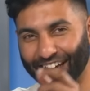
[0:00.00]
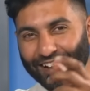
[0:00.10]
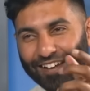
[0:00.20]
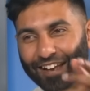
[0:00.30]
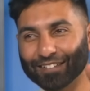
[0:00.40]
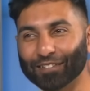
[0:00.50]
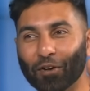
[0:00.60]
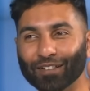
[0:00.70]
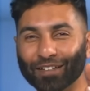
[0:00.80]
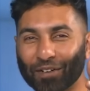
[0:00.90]
Let us know
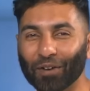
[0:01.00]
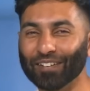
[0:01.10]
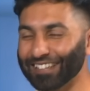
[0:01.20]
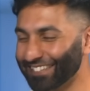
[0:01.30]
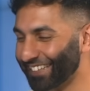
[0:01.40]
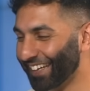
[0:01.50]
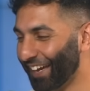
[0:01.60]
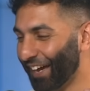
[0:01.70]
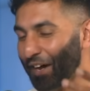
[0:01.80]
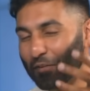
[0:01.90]
in the comments
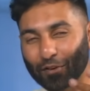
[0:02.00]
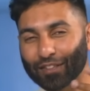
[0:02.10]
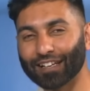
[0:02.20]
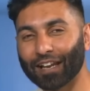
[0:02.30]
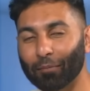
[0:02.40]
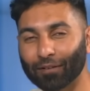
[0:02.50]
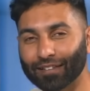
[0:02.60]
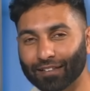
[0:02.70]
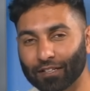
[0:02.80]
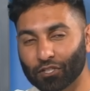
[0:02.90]
what you think will happen
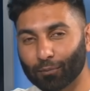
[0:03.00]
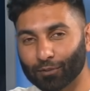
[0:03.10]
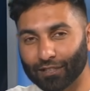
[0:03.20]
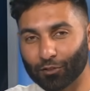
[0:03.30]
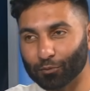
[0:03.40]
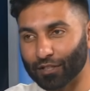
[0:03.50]
in the Champions League group